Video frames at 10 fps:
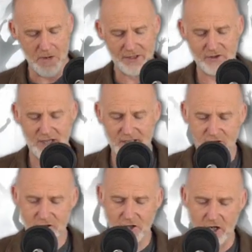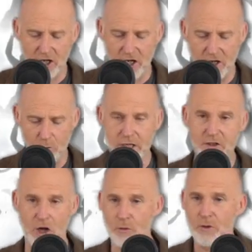man takes it to heart. We
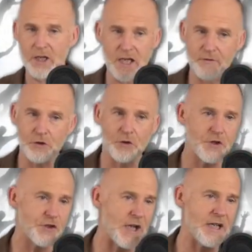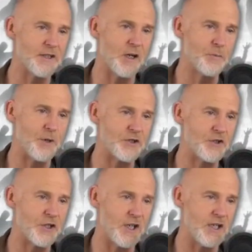don't even understand how
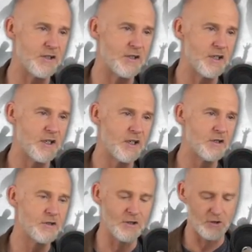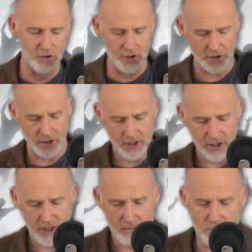precious it is to the Lord.
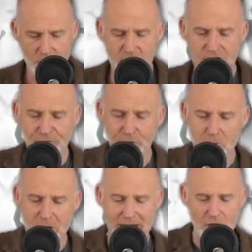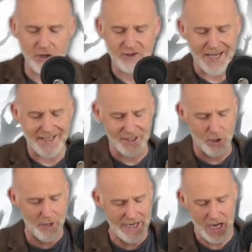Merciful men are taken
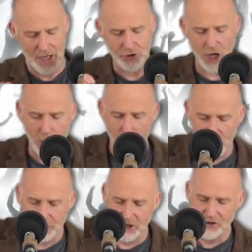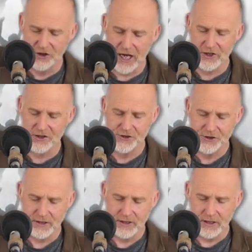away, and no one considers.